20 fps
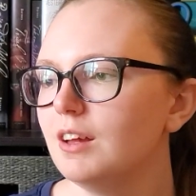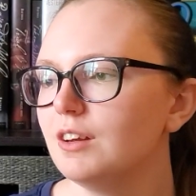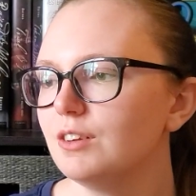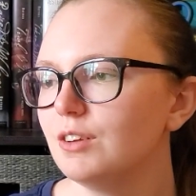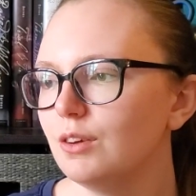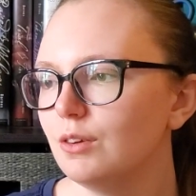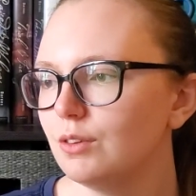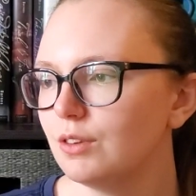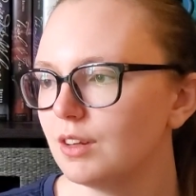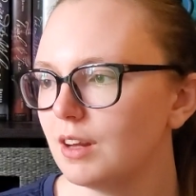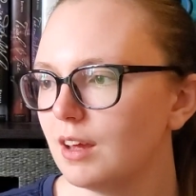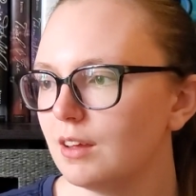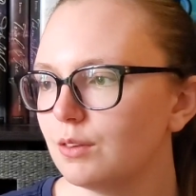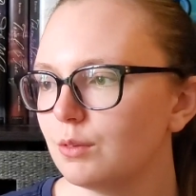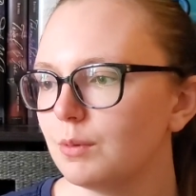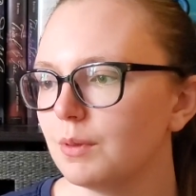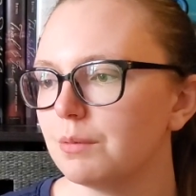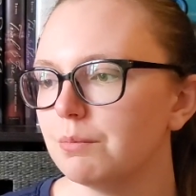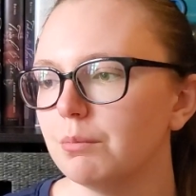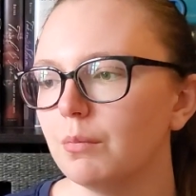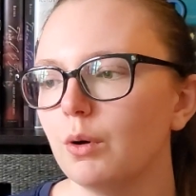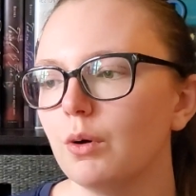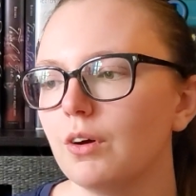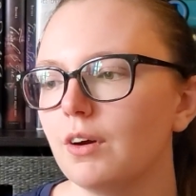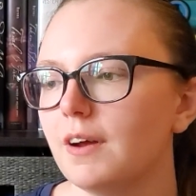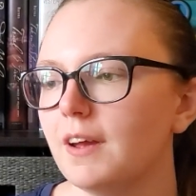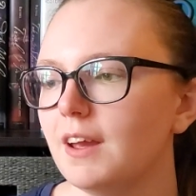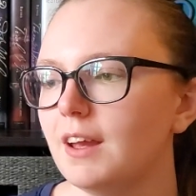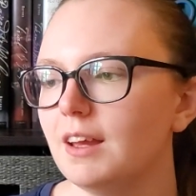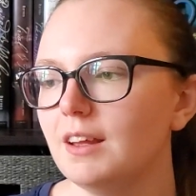Tuesdays with
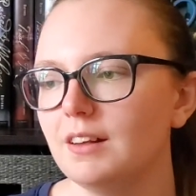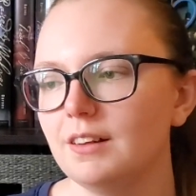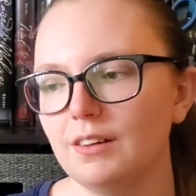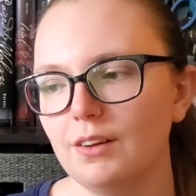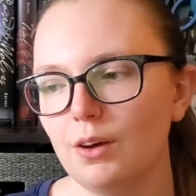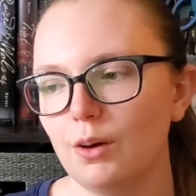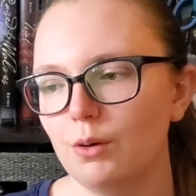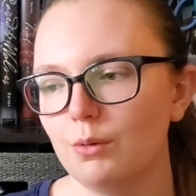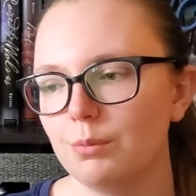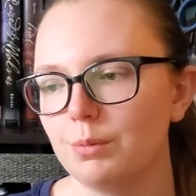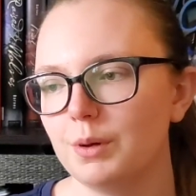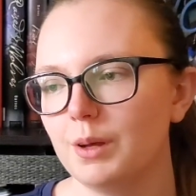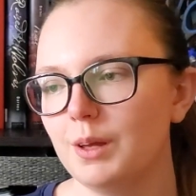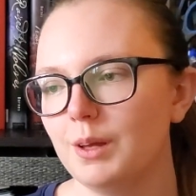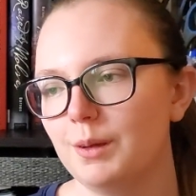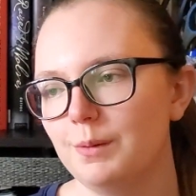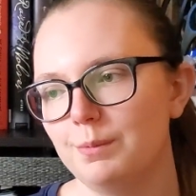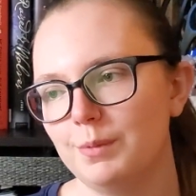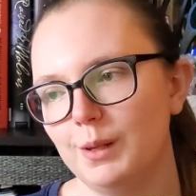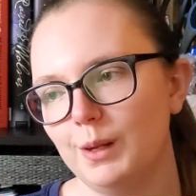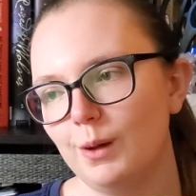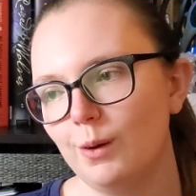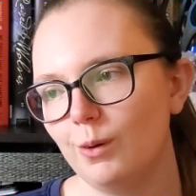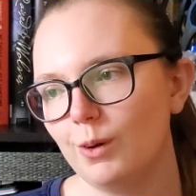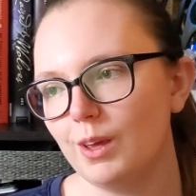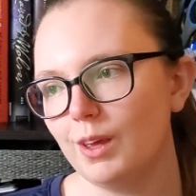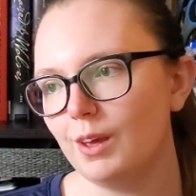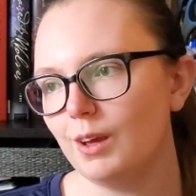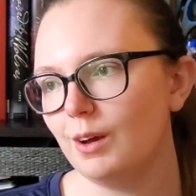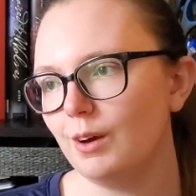Morrie. Nope.
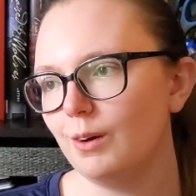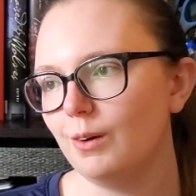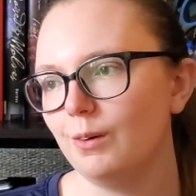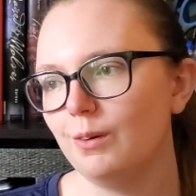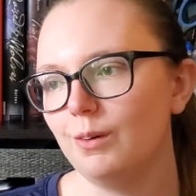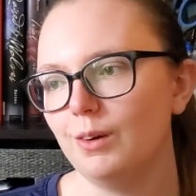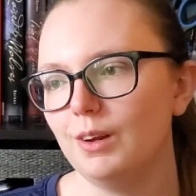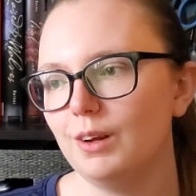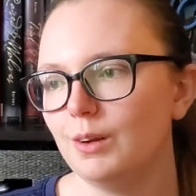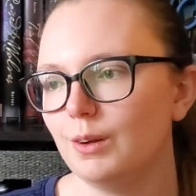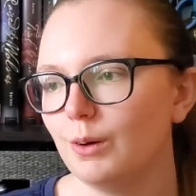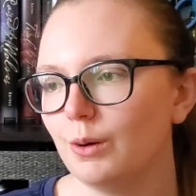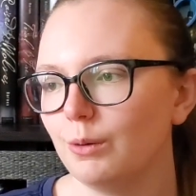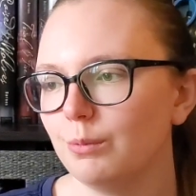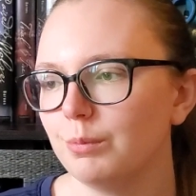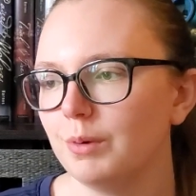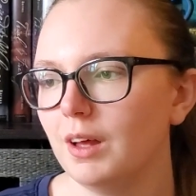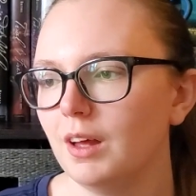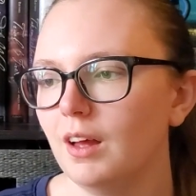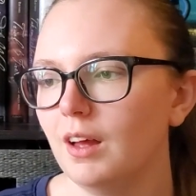Pinocchio. Nope.